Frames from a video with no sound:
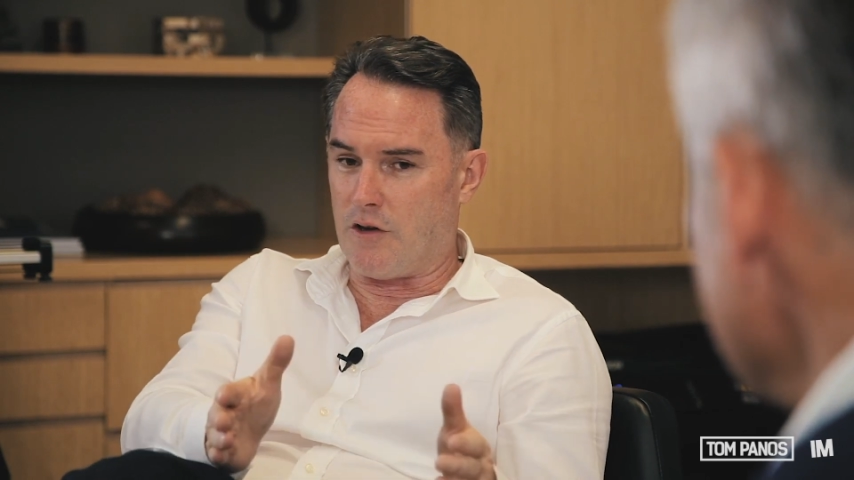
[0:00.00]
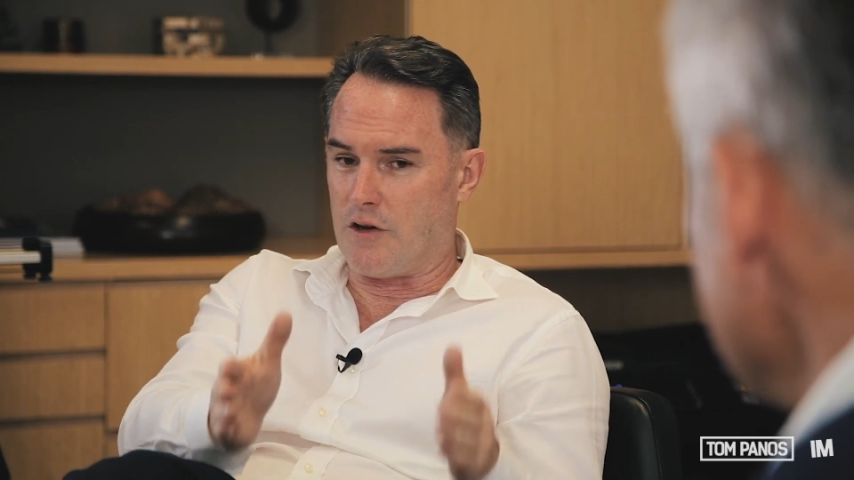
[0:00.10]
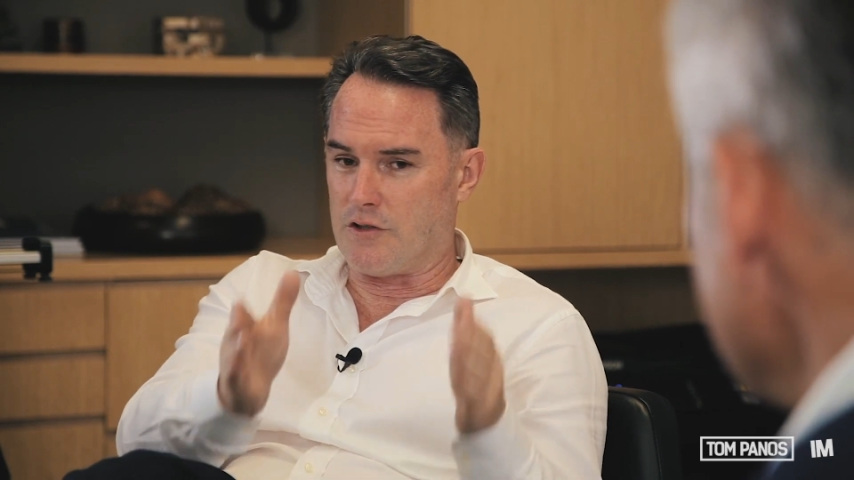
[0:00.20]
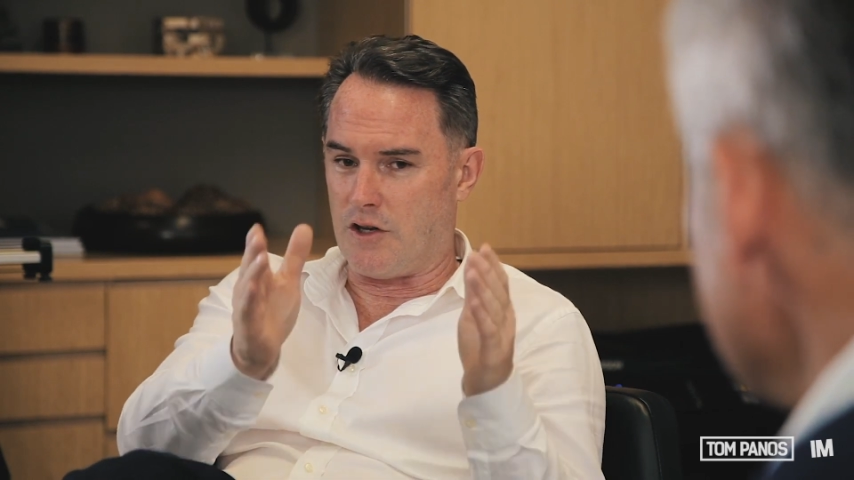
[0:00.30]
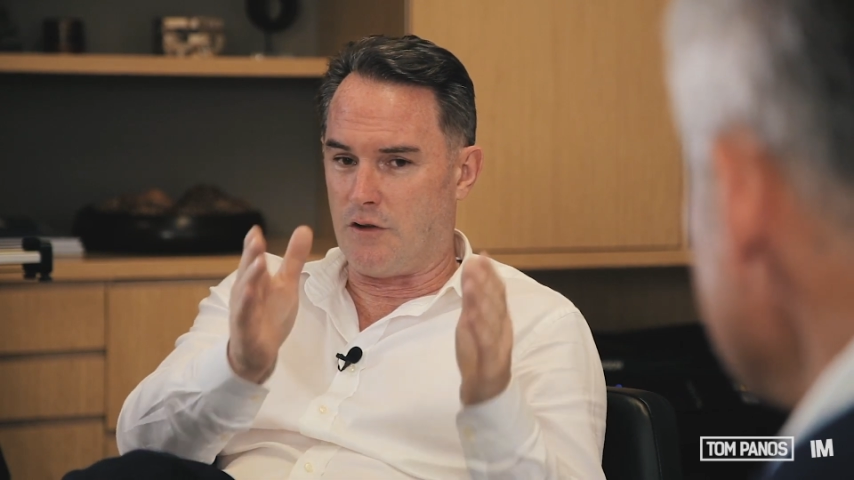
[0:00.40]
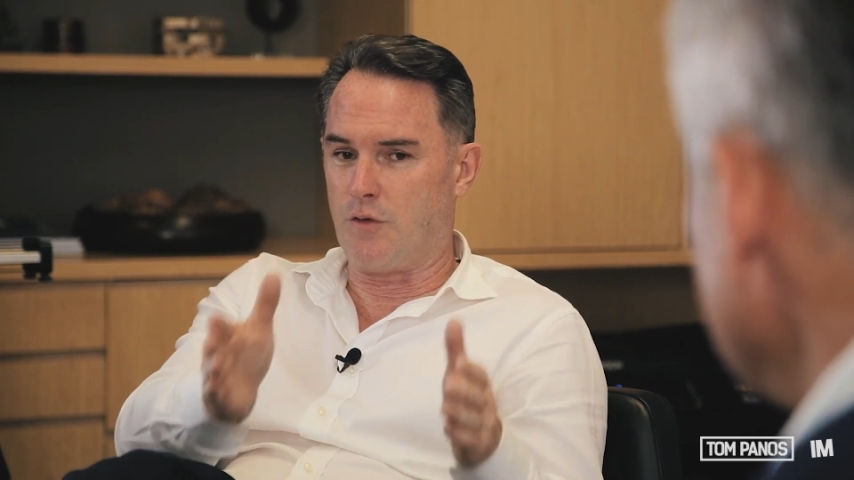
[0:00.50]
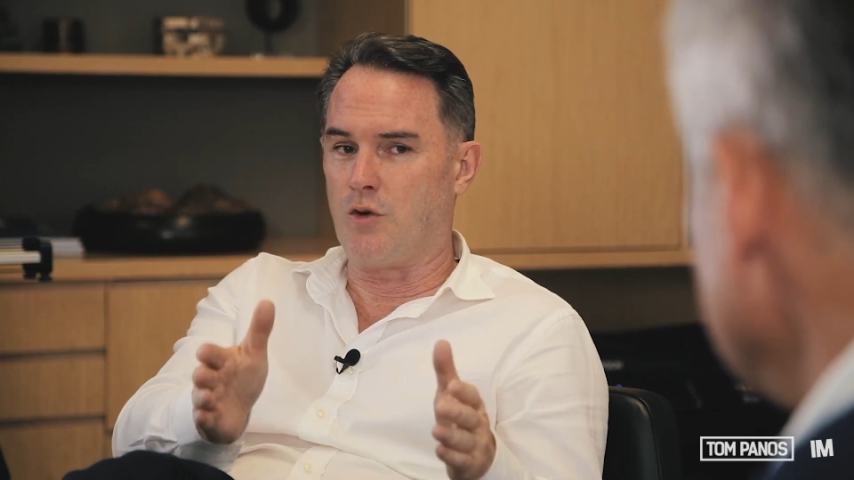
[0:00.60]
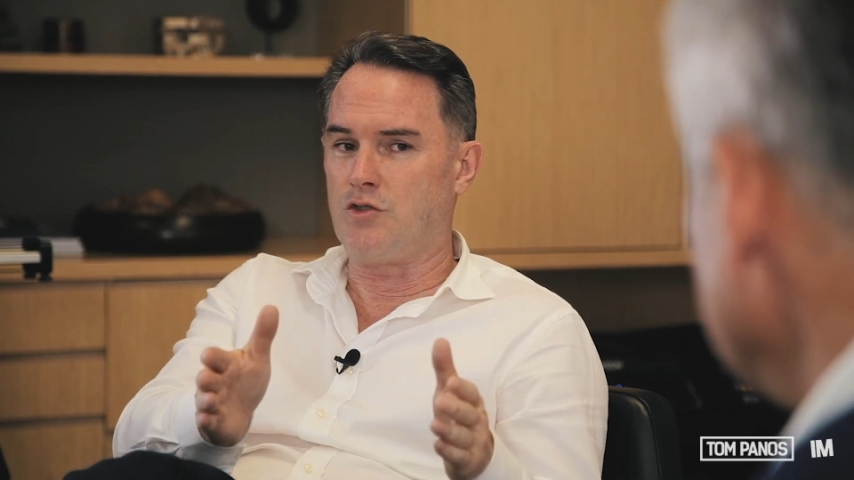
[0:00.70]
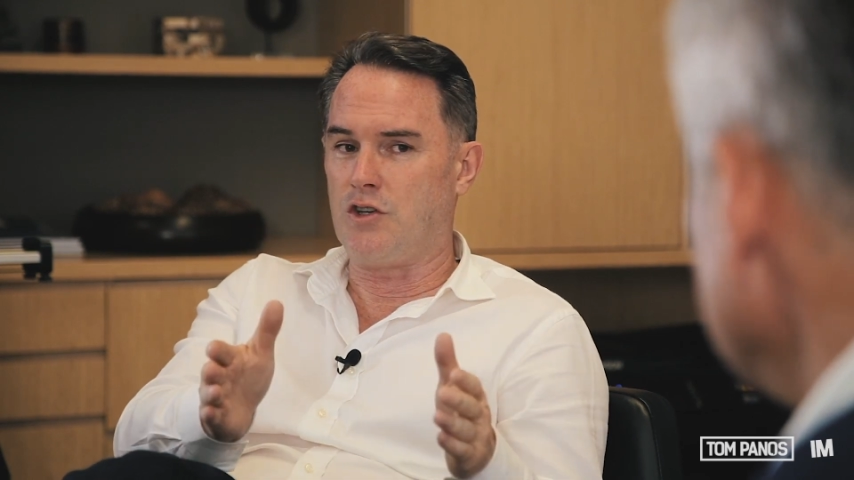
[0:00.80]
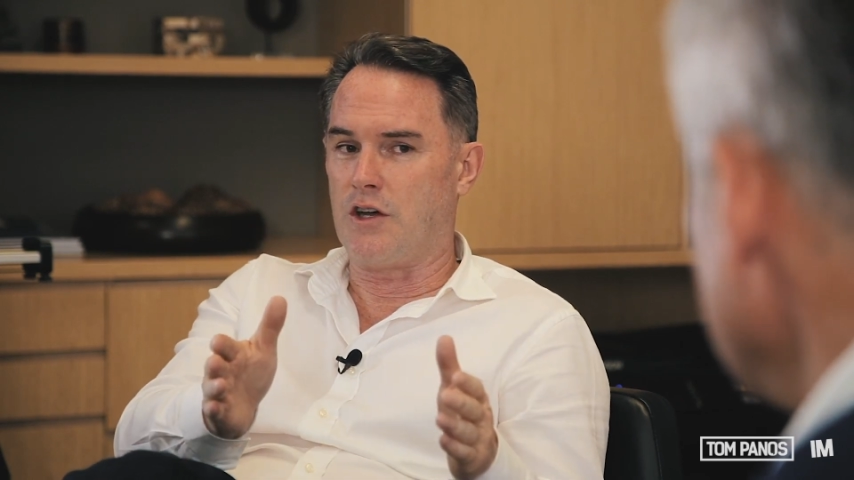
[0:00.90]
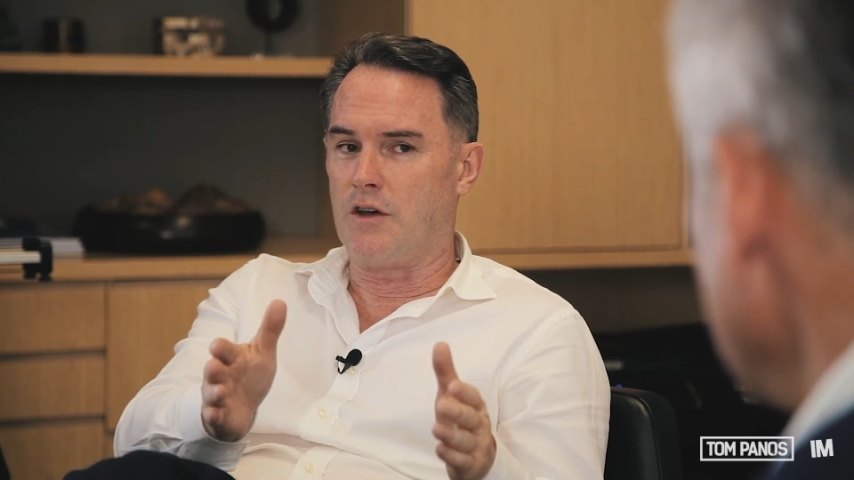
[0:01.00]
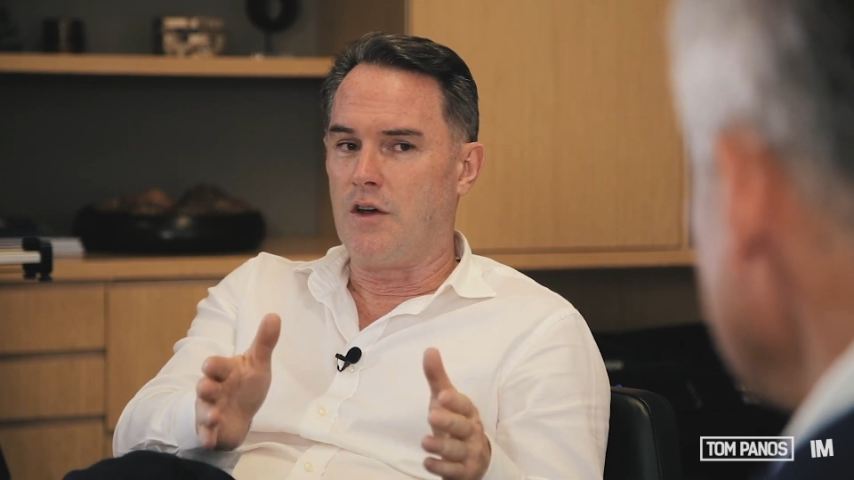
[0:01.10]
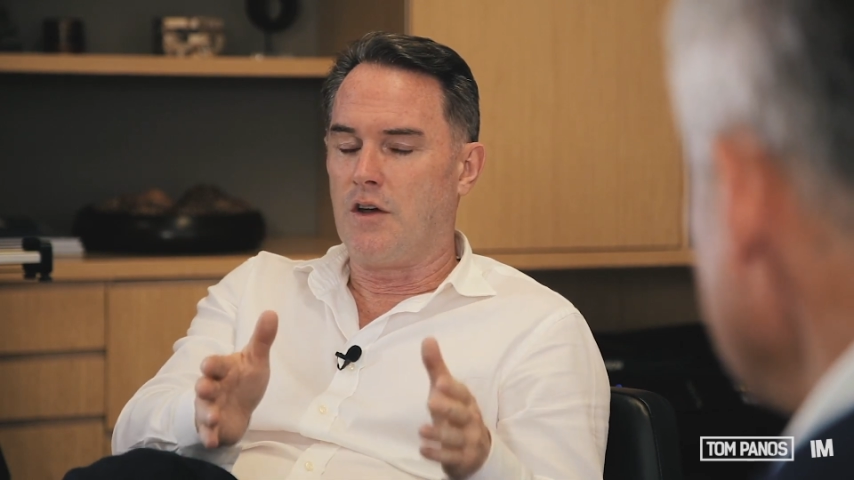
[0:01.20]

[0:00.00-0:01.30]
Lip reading: in his first year.